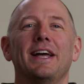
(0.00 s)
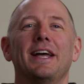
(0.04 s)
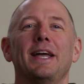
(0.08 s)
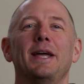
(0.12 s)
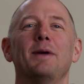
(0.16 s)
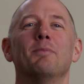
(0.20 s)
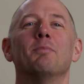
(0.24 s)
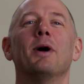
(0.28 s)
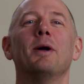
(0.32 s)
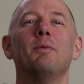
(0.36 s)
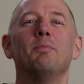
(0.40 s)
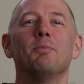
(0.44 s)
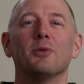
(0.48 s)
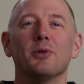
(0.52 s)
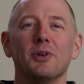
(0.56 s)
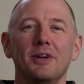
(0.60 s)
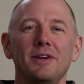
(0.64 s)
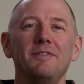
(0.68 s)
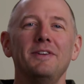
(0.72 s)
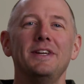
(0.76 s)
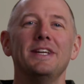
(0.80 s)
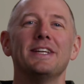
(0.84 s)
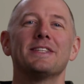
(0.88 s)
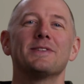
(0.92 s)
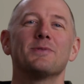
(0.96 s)
In my
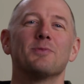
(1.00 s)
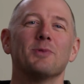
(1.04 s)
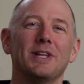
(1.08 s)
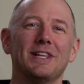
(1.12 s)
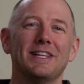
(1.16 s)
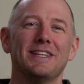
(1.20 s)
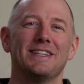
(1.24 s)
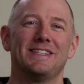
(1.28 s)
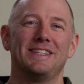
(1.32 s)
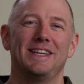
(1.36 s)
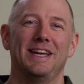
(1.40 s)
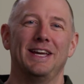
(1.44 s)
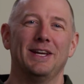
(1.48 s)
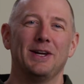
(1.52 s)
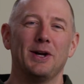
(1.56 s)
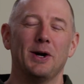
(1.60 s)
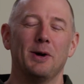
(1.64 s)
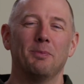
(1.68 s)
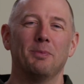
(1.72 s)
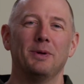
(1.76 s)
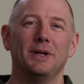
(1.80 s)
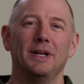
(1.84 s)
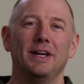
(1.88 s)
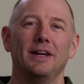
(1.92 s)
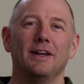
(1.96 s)
previous real estate
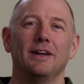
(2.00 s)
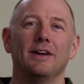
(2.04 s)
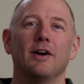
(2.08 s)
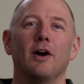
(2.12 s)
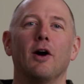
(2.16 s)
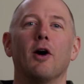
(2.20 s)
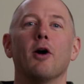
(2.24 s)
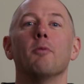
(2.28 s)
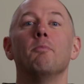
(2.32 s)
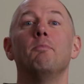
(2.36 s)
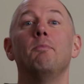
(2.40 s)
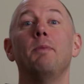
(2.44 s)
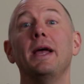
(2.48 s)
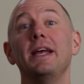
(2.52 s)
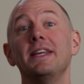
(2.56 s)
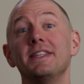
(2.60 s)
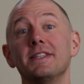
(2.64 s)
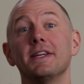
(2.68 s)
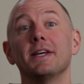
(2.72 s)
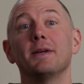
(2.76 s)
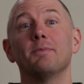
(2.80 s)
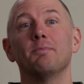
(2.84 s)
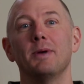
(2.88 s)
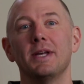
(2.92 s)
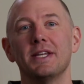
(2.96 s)
company, our
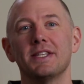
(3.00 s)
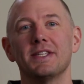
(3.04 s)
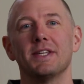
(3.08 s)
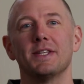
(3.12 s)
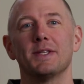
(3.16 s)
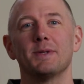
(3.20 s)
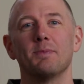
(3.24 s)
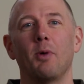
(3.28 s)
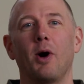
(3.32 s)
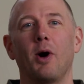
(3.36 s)
basic business